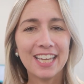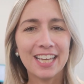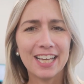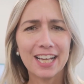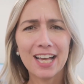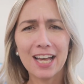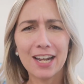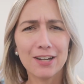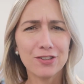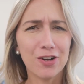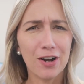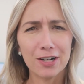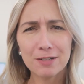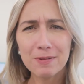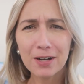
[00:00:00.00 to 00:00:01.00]
it kind of
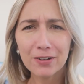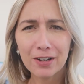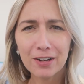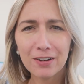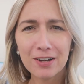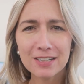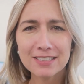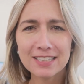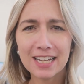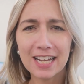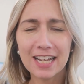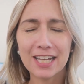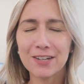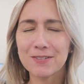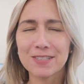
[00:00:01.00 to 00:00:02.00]
talked about Groundhog's
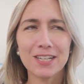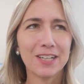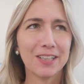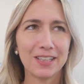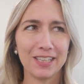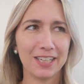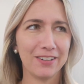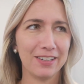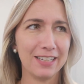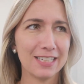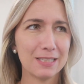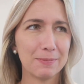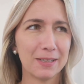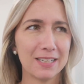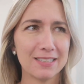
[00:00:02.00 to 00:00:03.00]
Day, and it was
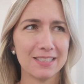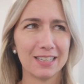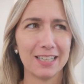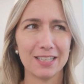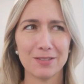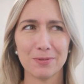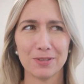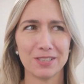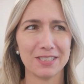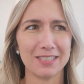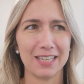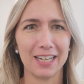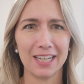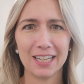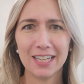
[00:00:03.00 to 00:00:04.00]
hilarious because the kids were just
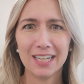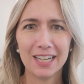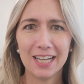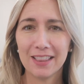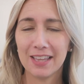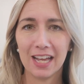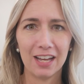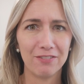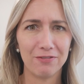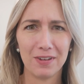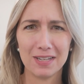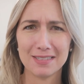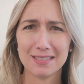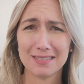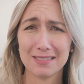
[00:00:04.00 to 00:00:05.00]
like, they had
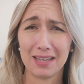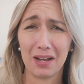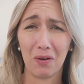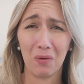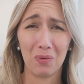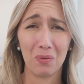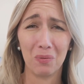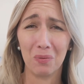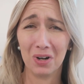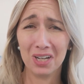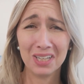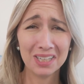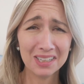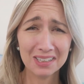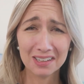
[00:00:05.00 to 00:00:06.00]
faces like,
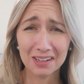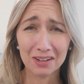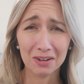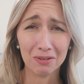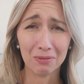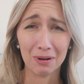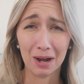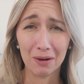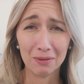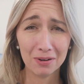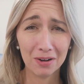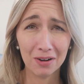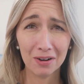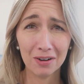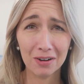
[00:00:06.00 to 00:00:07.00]
what? A
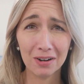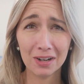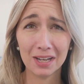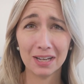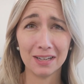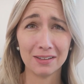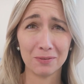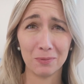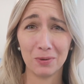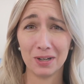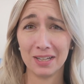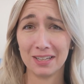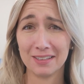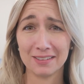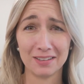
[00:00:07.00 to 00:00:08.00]
groundhog is
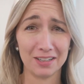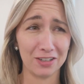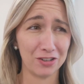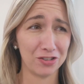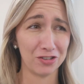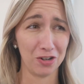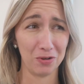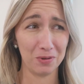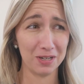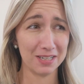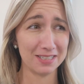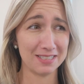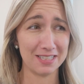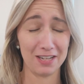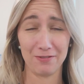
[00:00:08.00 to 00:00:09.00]
what is gonna show
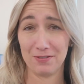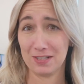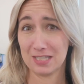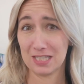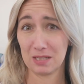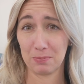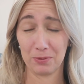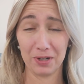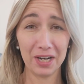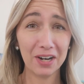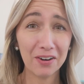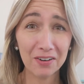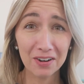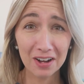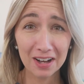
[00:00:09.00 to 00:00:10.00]
us if it's
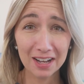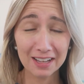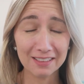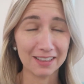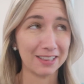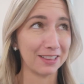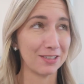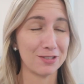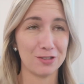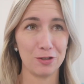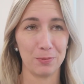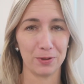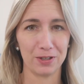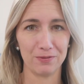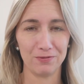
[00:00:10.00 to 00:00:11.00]
spring or not? Like,
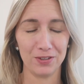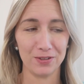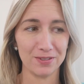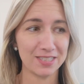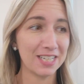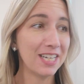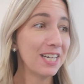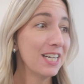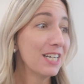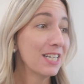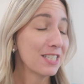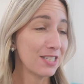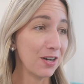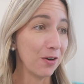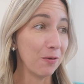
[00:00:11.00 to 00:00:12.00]
super confused.
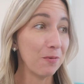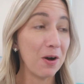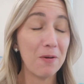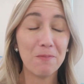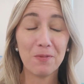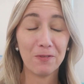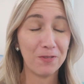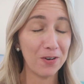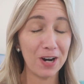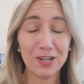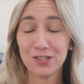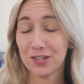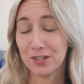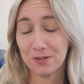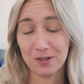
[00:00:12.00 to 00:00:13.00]
So before I
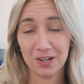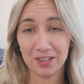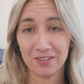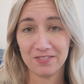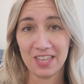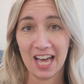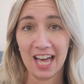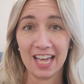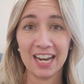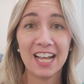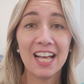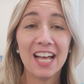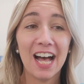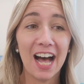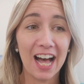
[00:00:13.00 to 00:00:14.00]
show you all of that,
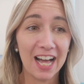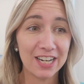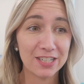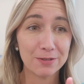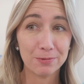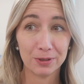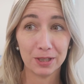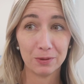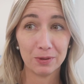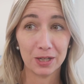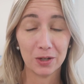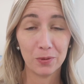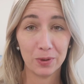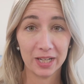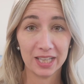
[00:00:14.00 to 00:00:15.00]
I just really
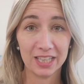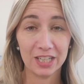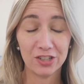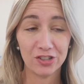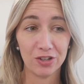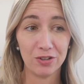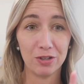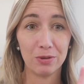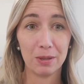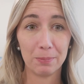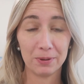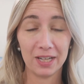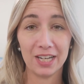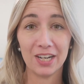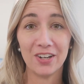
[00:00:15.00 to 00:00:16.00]
want to quickly show you the
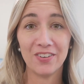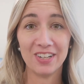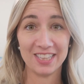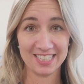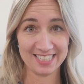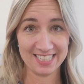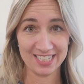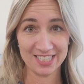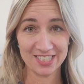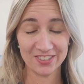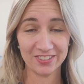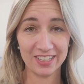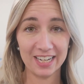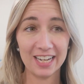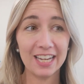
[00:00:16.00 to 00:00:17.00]
Play-Doh and the
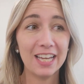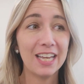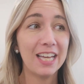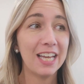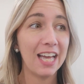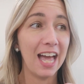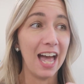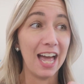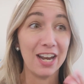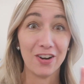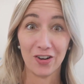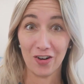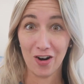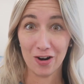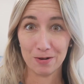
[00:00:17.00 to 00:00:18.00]
sensory and
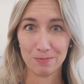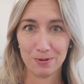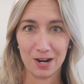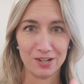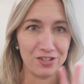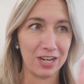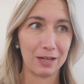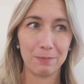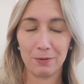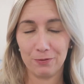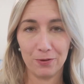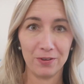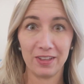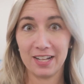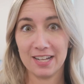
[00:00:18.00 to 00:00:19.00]
our art project
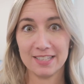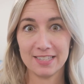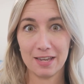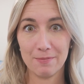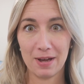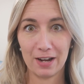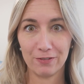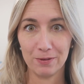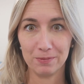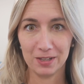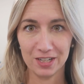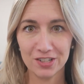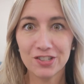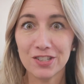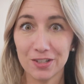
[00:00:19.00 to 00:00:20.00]
before the kids get back from
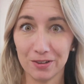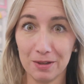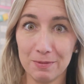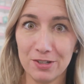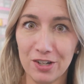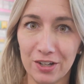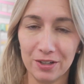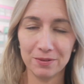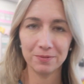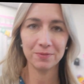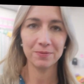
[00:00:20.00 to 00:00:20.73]
lunch. So let me show you.